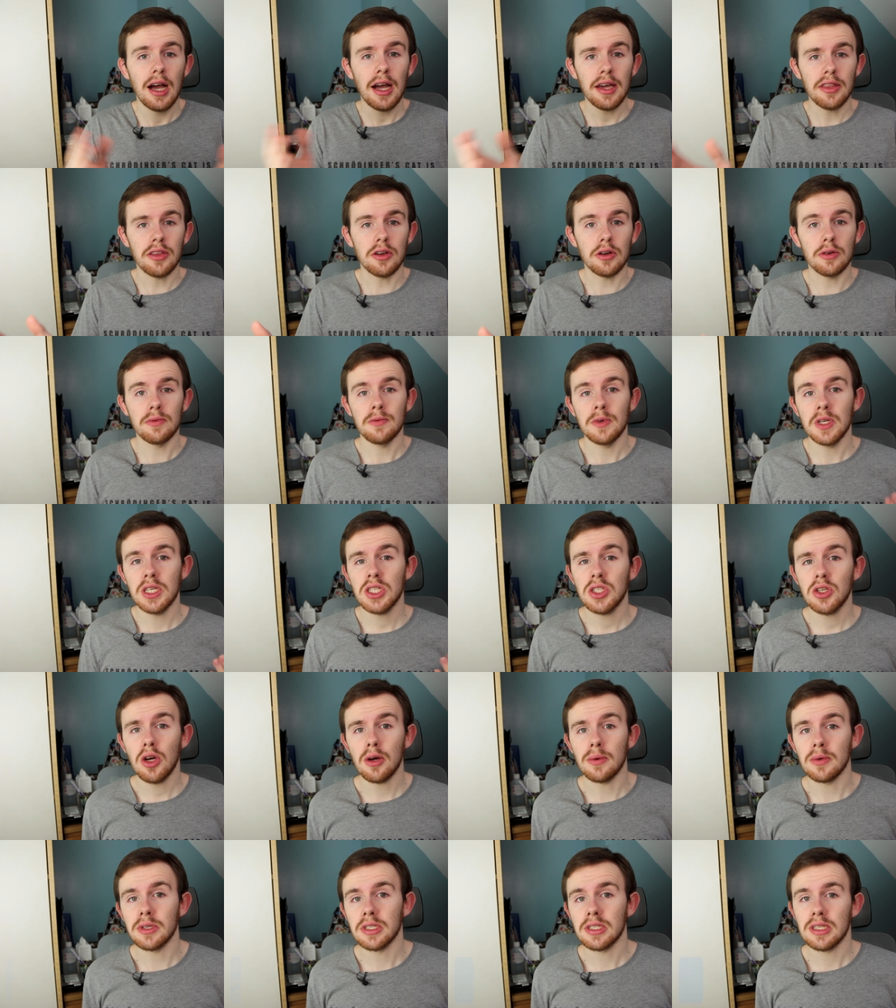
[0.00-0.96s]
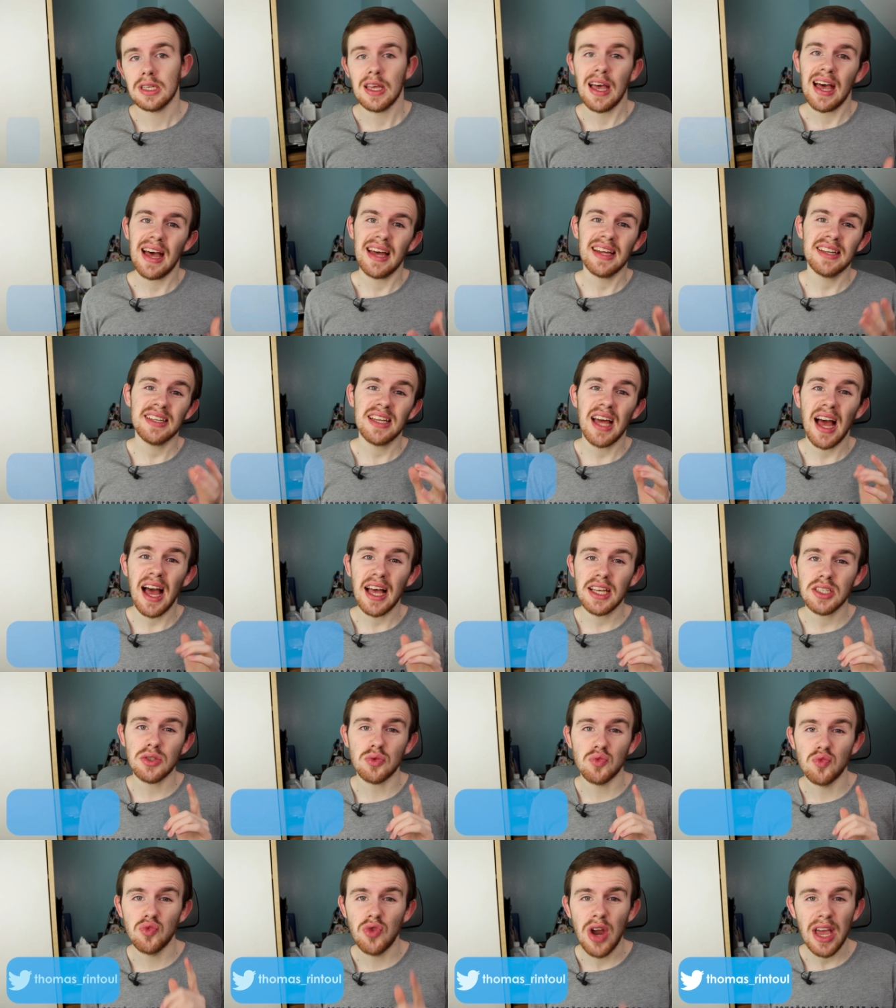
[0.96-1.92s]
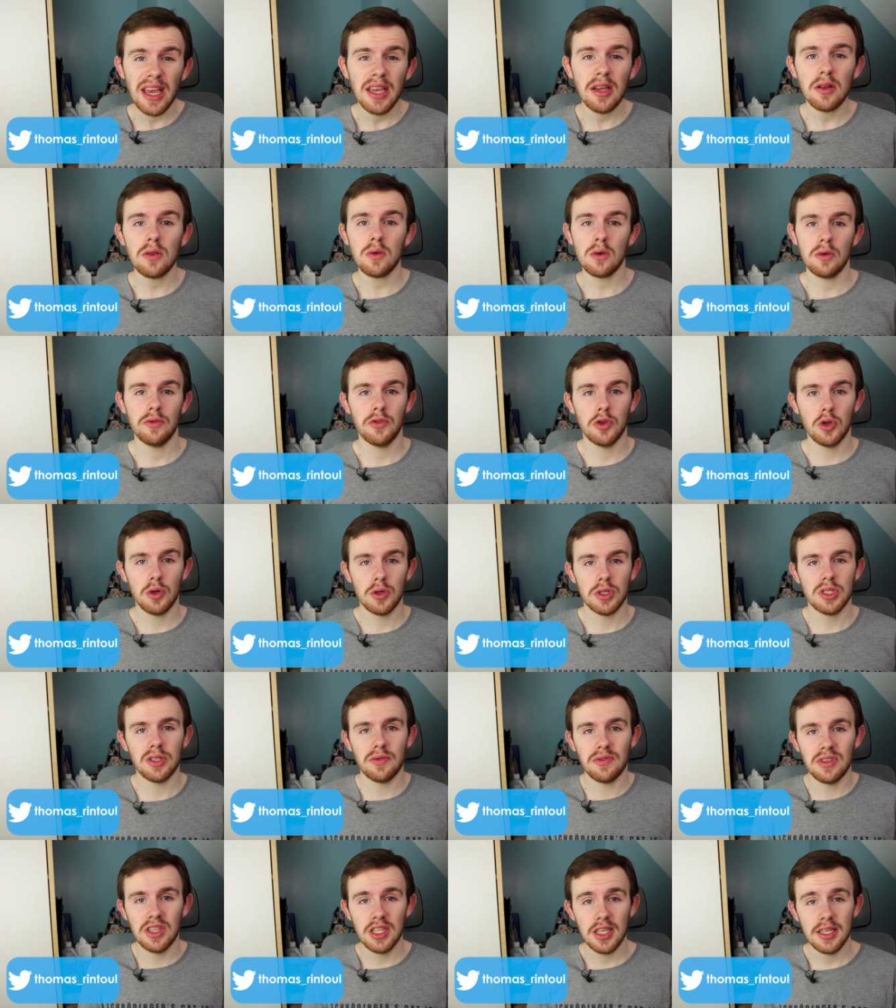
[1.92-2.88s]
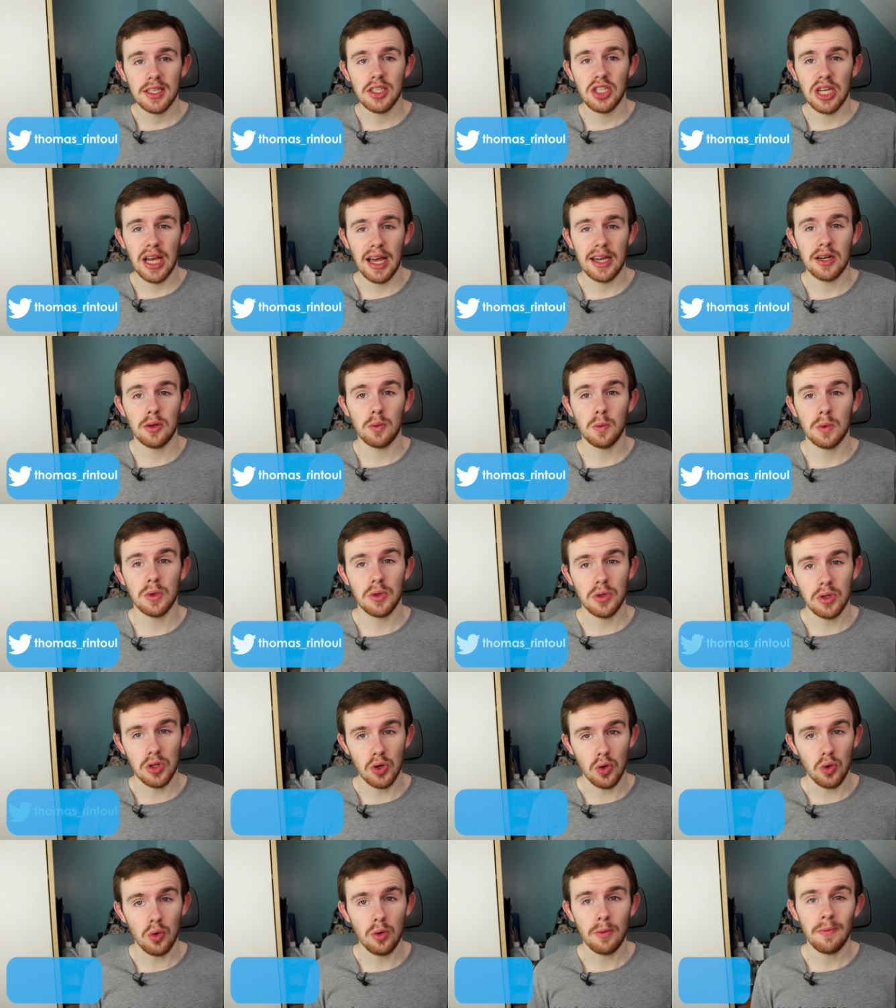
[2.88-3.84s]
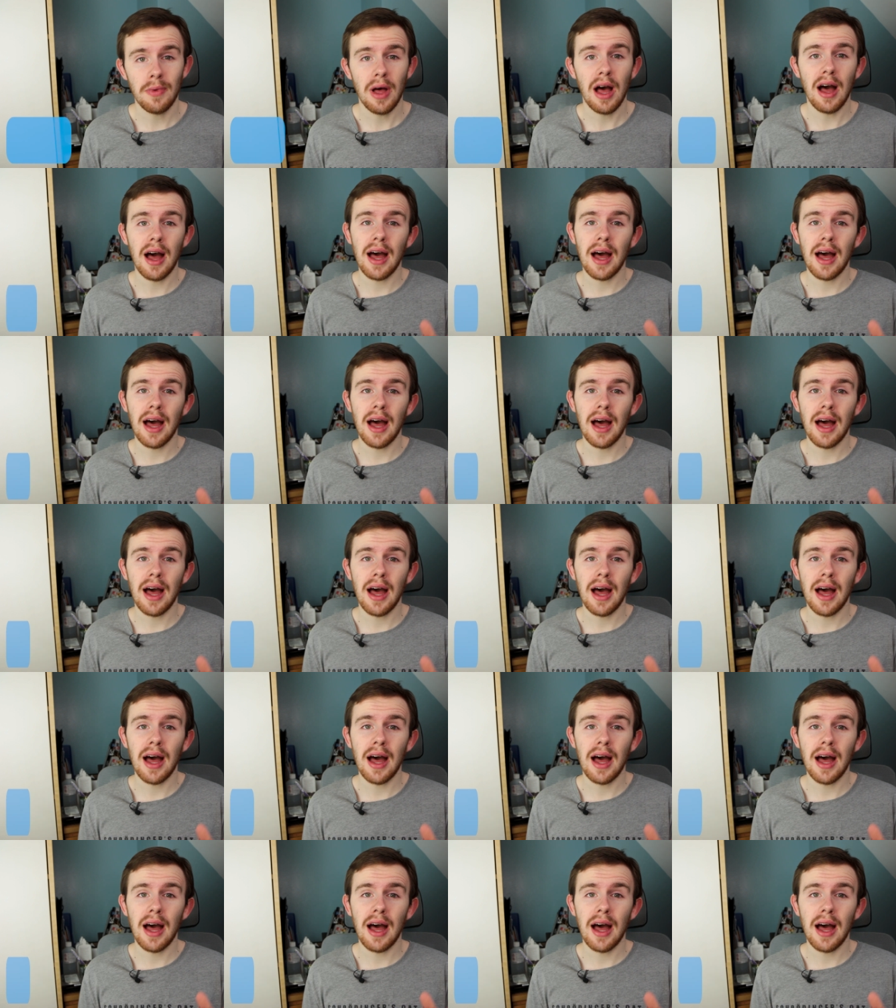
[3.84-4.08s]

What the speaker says: Hi there, it's Thomas, and as regular viewers of this channel will know,